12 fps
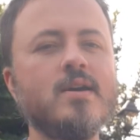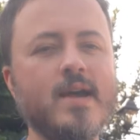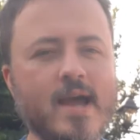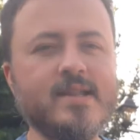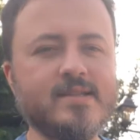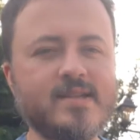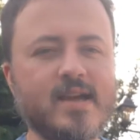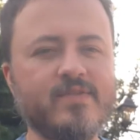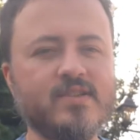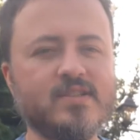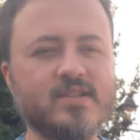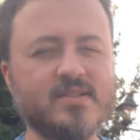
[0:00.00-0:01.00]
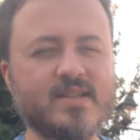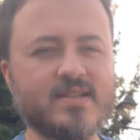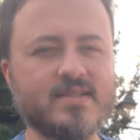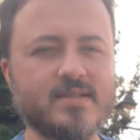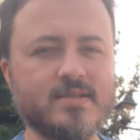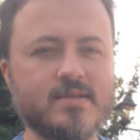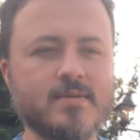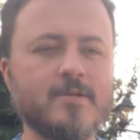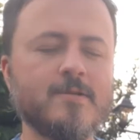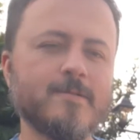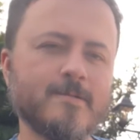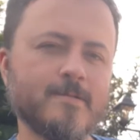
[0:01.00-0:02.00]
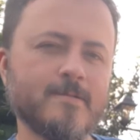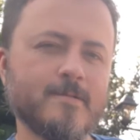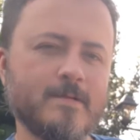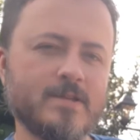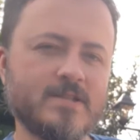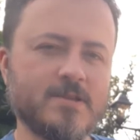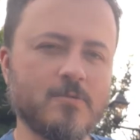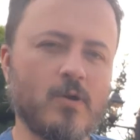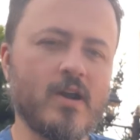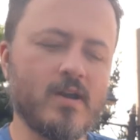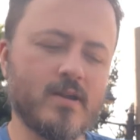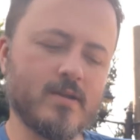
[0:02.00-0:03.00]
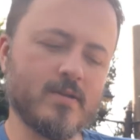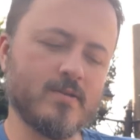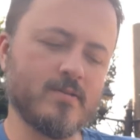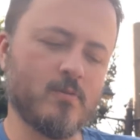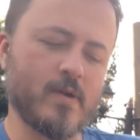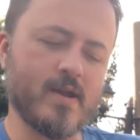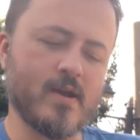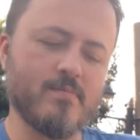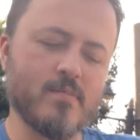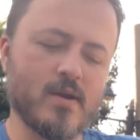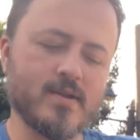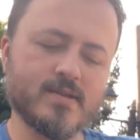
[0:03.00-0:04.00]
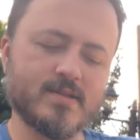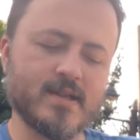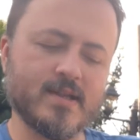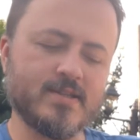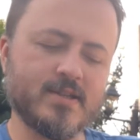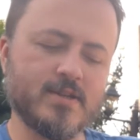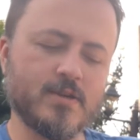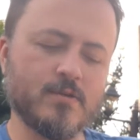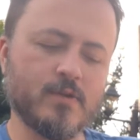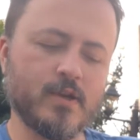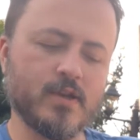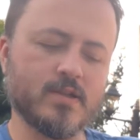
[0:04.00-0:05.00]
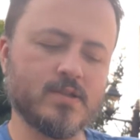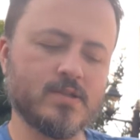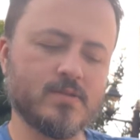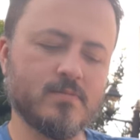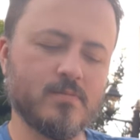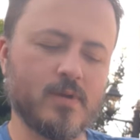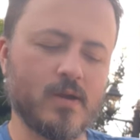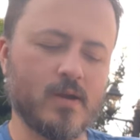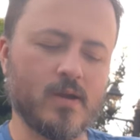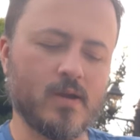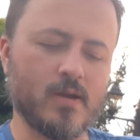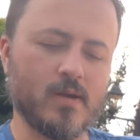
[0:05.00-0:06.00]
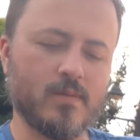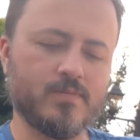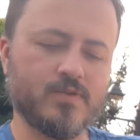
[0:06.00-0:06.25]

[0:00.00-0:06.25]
hence having successes. So the way I might say to you is to